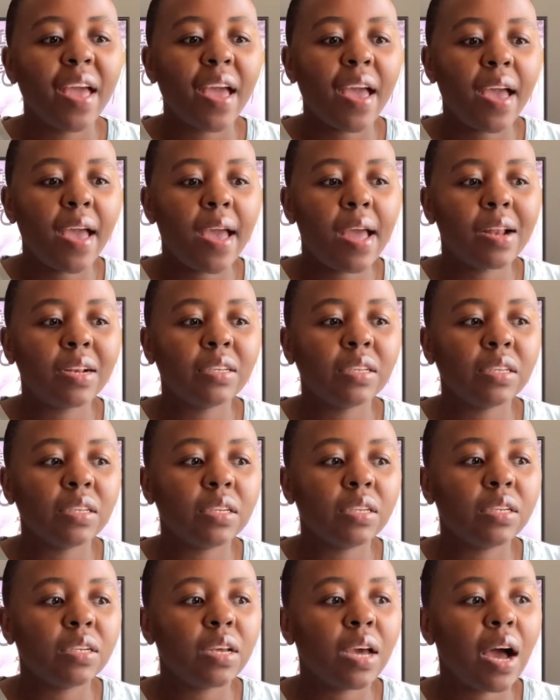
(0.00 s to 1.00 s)

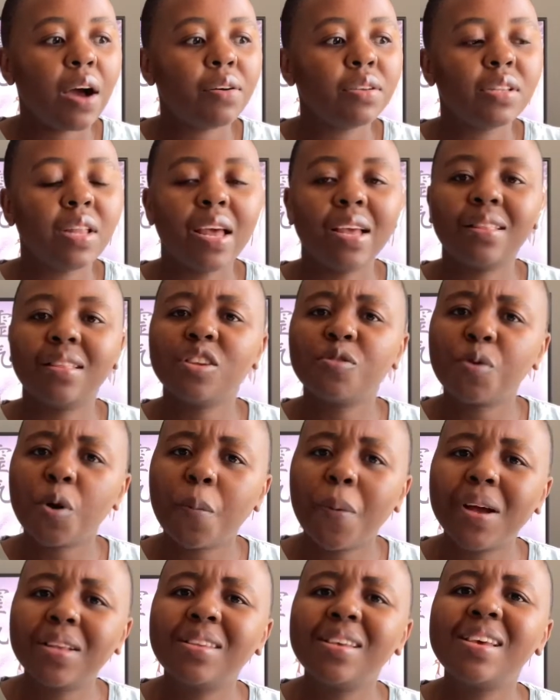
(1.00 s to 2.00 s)
And I was like, this
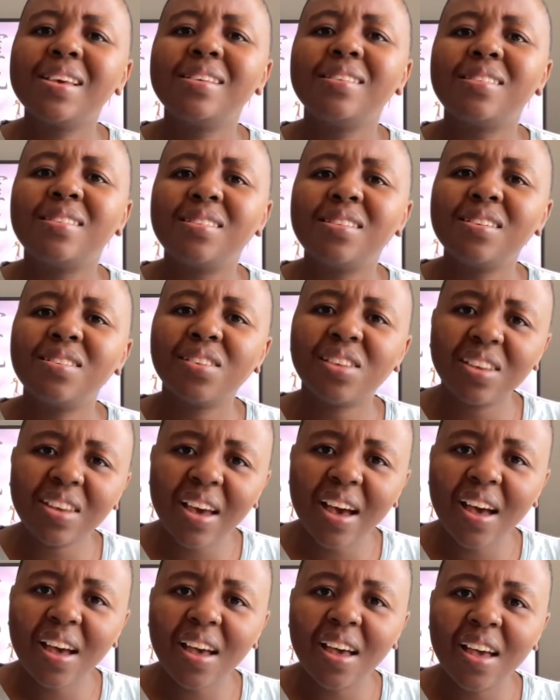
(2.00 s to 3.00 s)
property is still
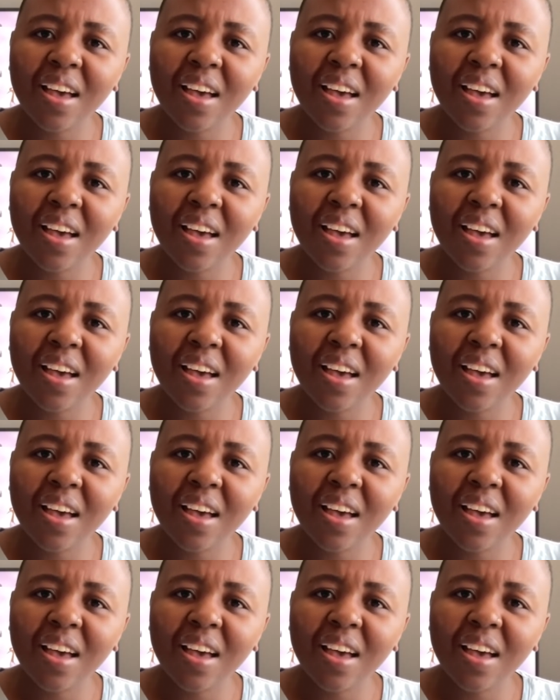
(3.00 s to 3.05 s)
here.